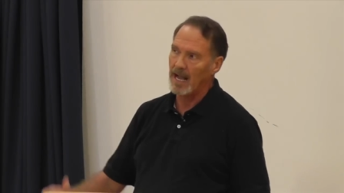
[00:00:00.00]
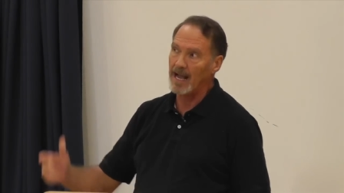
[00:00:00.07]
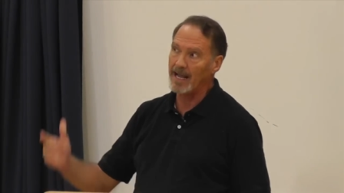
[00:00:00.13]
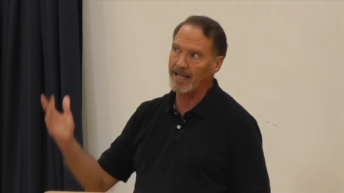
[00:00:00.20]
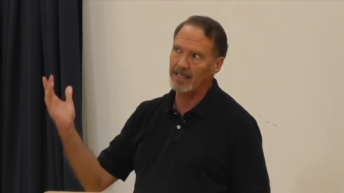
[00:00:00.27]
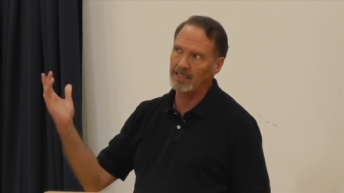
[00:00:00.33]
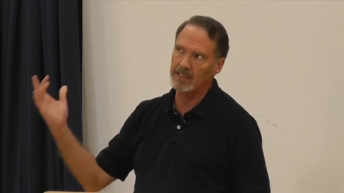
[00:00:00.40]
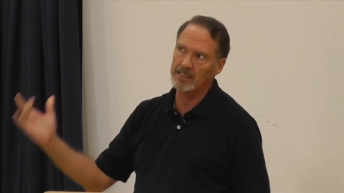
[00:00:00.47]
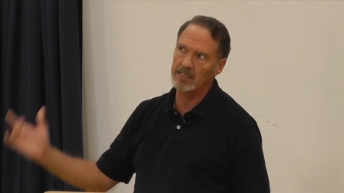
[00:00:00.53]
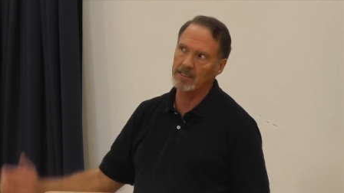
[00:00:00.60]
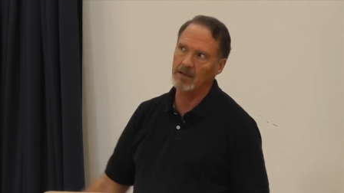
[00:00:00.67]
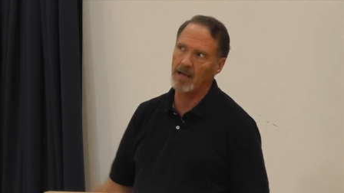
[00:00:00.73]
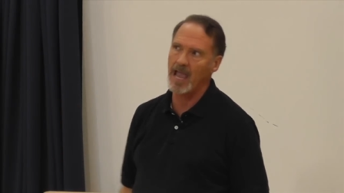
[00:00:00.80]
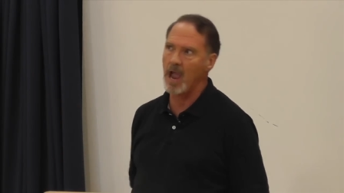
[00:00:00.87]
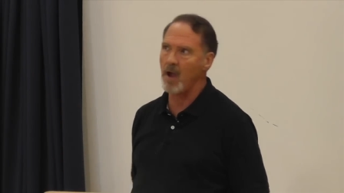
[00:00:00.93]
I had
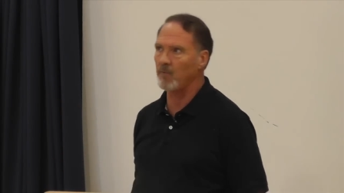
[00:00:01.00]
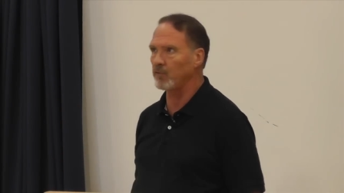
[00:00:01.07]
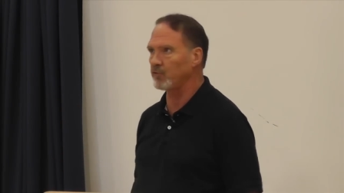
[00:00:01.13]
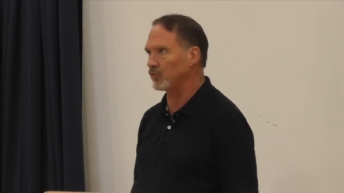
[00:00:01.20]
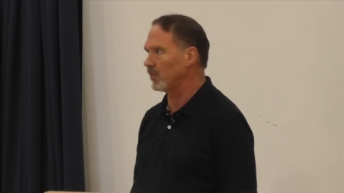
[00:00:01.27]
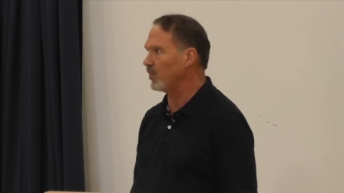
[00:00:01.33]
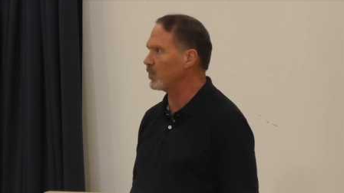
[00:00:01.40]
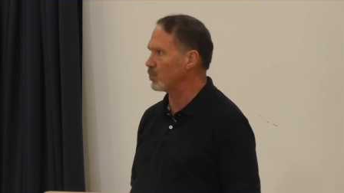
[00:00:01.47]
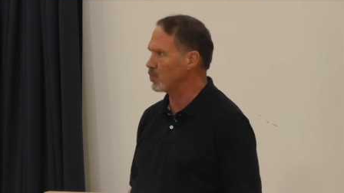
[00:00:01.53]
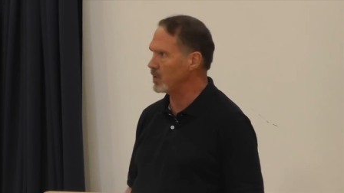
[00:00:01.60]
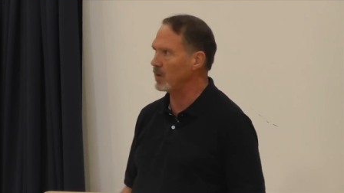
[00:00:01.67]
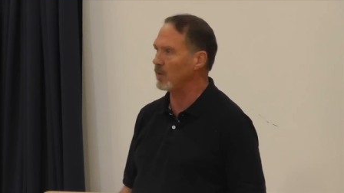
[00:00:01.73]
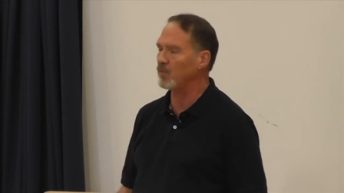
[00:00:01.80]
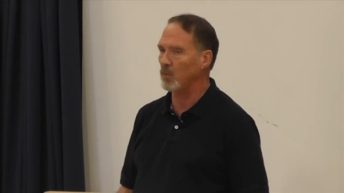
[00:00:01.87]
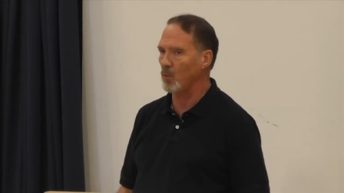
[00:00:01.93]
an average of
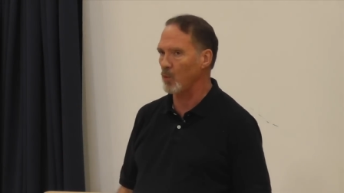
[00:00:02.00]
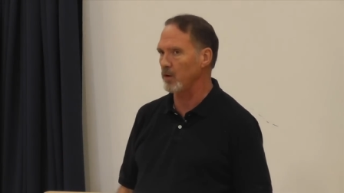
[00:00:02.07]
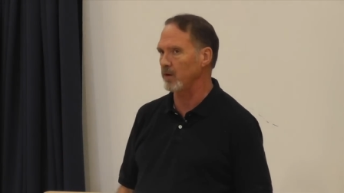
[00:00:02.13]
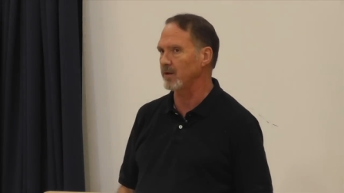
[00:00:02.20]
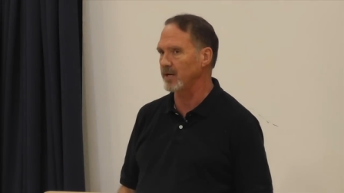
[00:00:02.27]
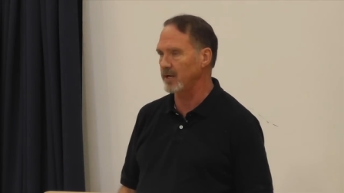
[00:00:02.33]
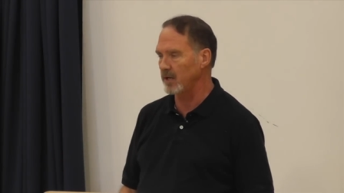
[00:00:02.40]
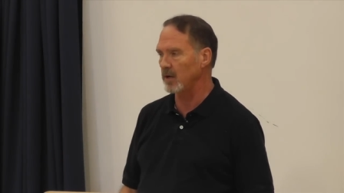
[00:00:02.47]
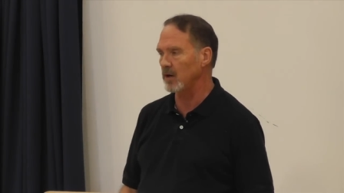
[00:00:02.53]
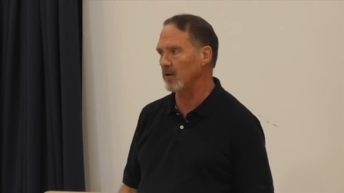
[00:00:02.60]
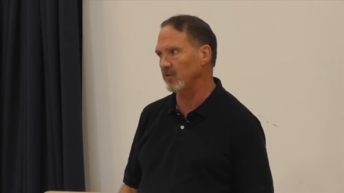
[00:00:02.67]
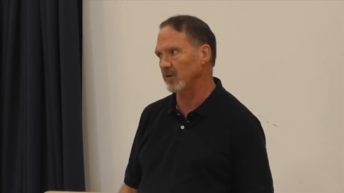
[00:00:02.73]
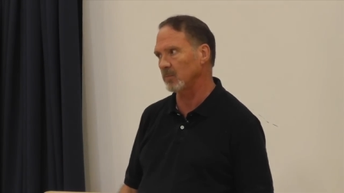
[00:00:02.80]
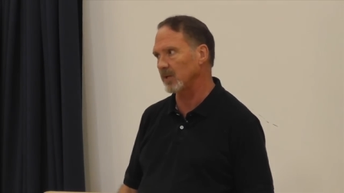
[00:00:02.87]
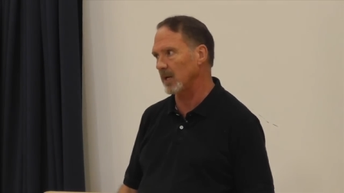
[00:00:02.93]
3 or 4 a
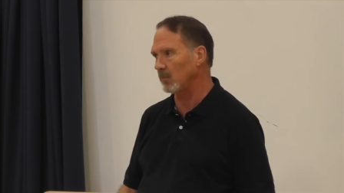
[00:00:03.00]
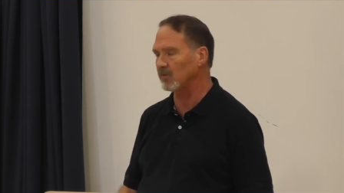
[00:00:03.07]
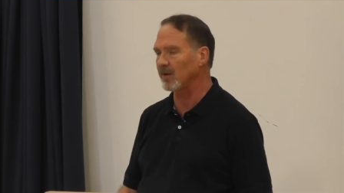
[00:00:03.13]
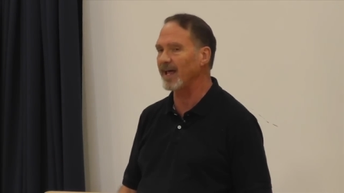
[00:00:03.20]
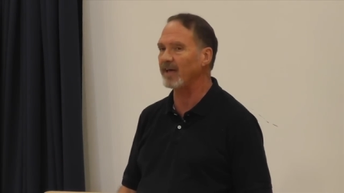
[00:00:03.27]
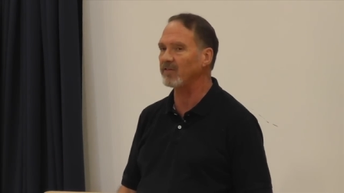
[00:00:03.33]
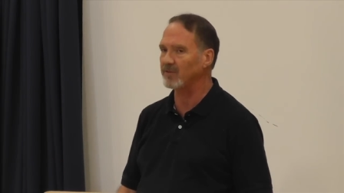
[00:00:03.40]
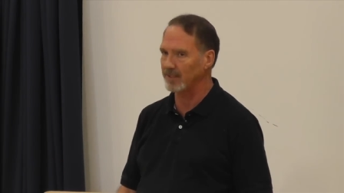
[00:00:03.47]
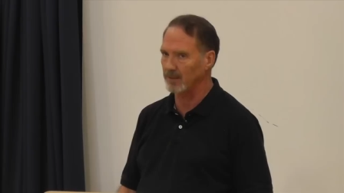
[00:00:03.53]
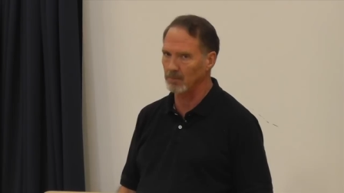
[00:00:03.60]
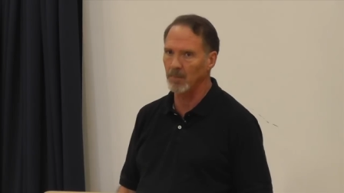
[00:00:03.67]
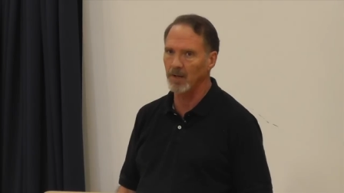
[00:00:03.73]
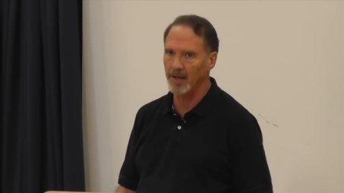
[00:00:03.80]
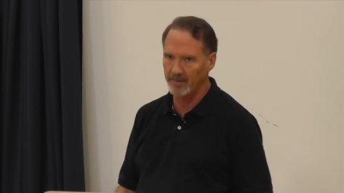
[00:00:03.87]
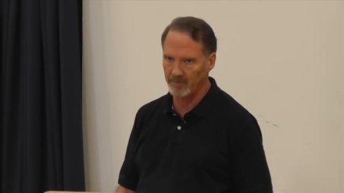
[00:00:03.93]
year, sometimes
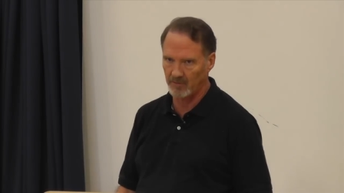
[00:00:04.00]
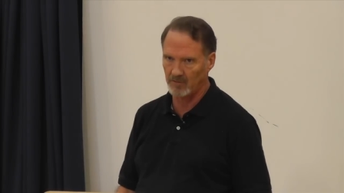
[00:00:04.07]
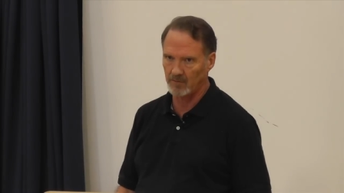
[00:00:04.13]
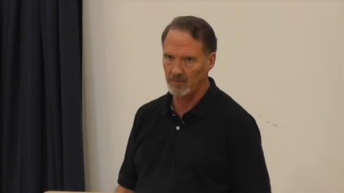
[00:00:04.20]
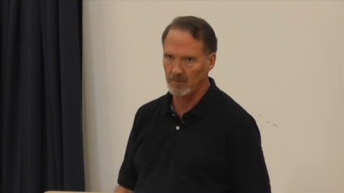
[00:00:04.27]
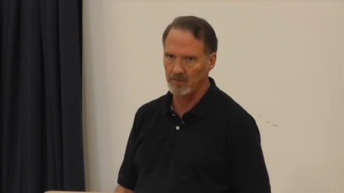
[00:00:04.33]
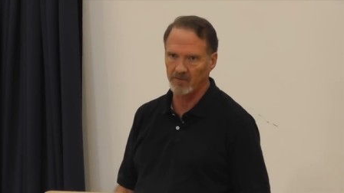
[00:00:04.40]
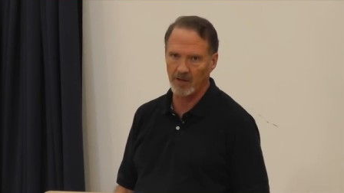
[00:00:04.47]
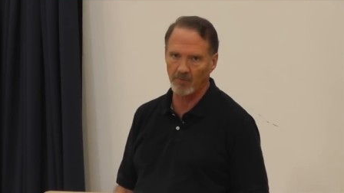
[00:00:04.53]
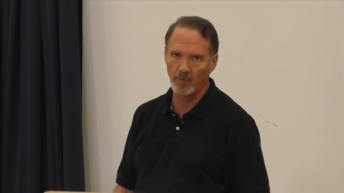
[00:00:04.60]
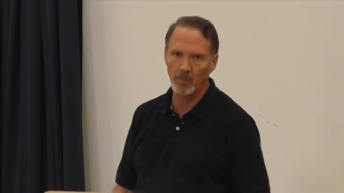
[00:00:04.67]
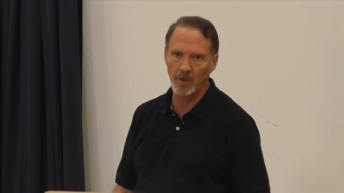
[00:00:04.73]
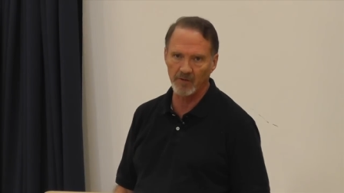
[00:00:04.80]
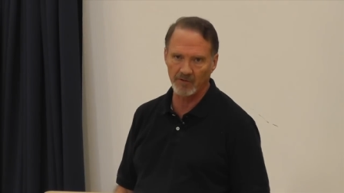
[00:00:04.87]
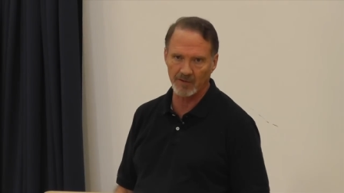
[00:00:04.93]
lasting months,
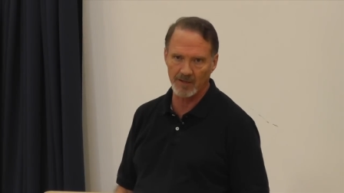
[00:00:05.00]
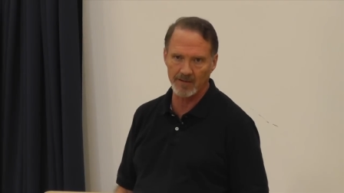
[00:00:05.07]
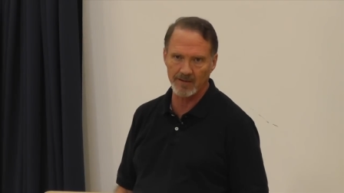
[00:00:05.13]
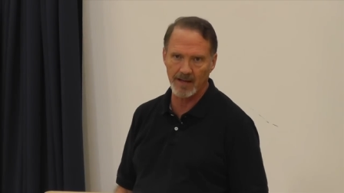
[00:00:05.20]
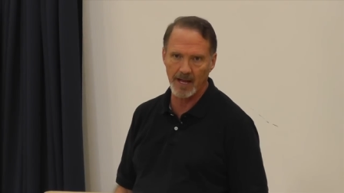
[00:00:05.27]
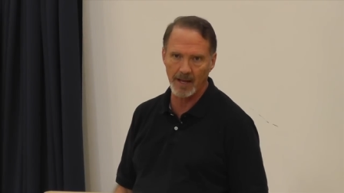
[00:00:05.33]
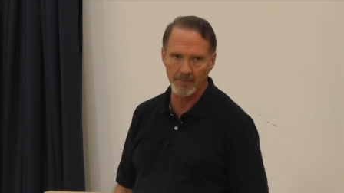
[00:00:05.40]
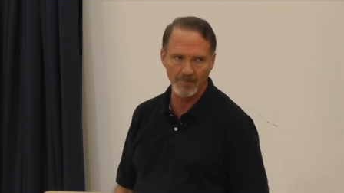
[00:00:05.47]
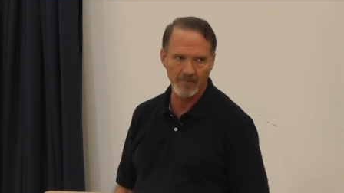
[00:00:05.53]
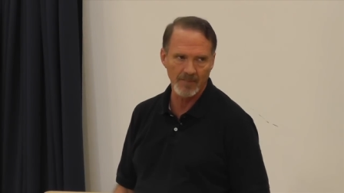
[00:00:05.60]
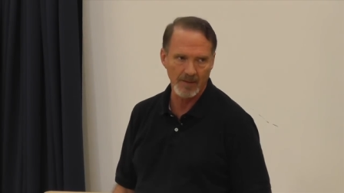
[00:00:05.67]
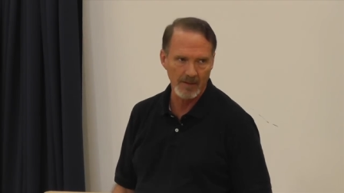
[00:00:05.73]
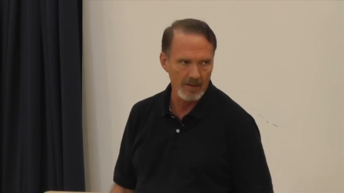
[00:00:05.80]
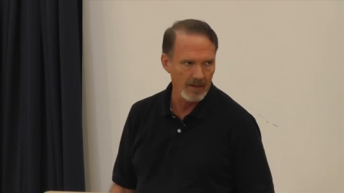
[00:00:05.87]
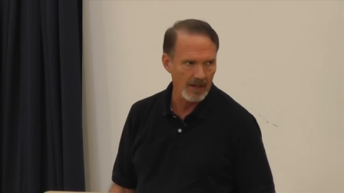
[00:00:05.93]
several months at a time.
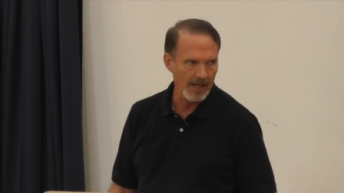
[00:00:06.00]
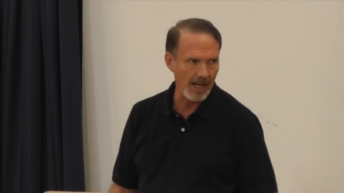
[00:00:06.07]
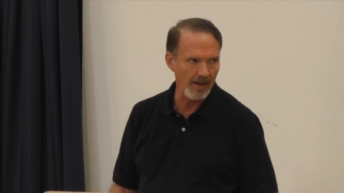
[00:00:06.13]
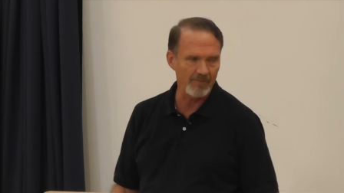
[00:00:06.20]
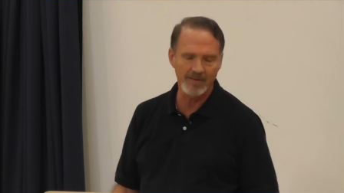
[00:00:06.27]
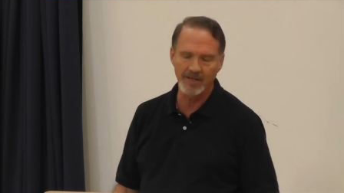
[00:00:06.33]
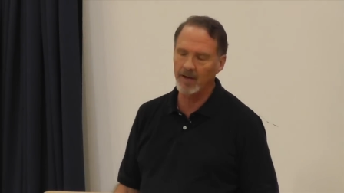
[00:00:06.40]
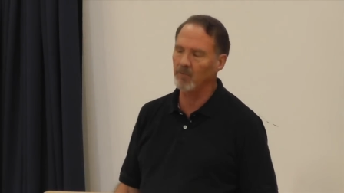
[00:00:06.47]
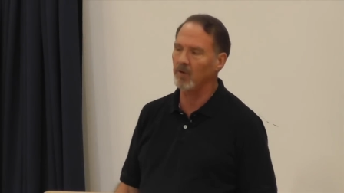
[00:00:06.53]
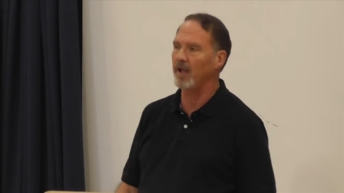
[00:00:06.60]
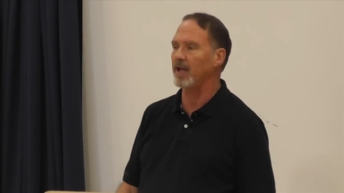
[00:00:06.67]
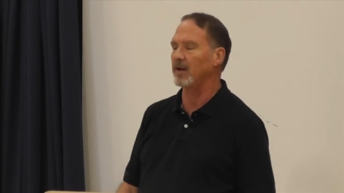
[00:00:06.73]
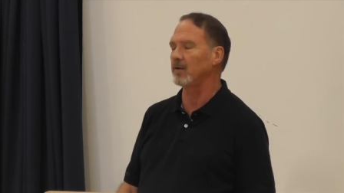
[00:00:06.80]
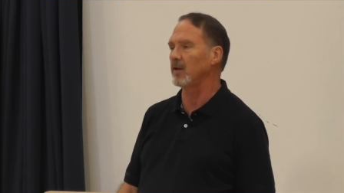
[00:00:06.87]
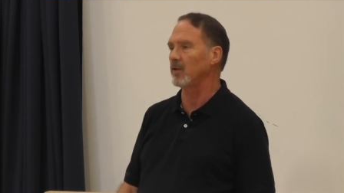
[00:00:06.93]
I've
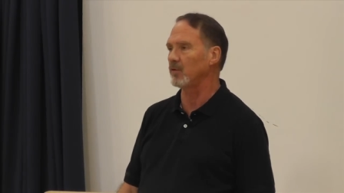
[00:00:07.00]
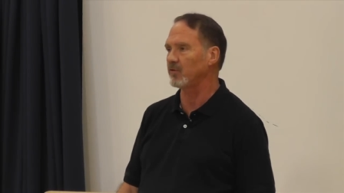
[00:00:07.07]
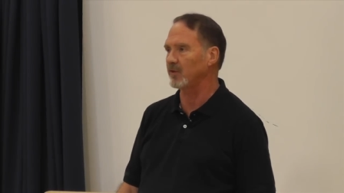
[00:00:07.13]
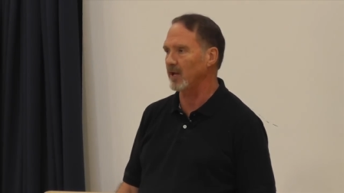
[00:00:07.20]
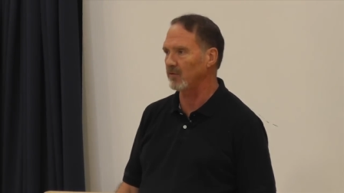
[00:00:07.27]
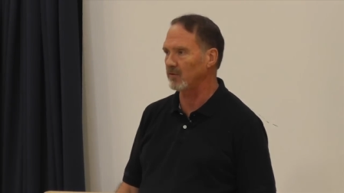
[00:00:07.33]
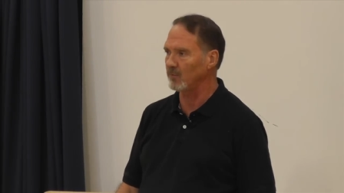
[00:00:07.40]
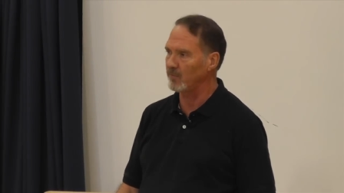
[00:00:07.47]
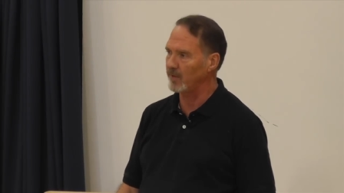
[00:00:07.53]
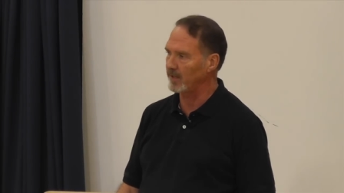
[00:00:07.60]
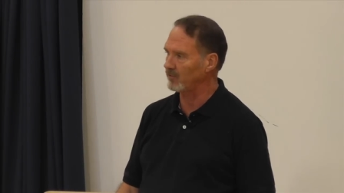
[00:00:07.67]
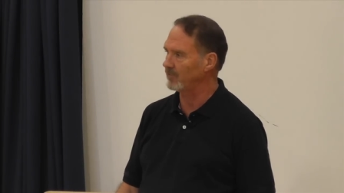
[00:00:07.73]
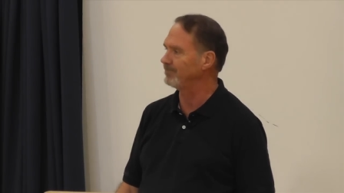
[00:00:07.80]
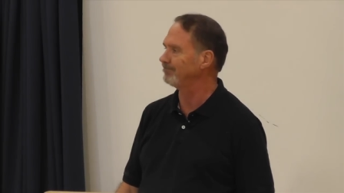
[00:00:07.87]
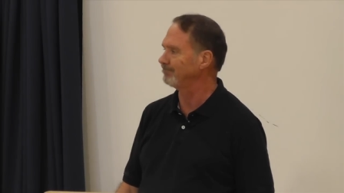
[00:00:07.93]
never had another sinus
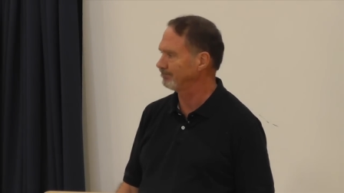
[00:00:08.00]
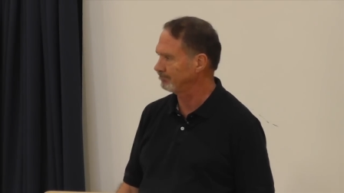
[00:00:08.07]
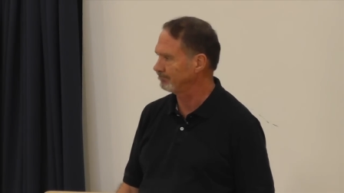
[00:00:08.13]
infection.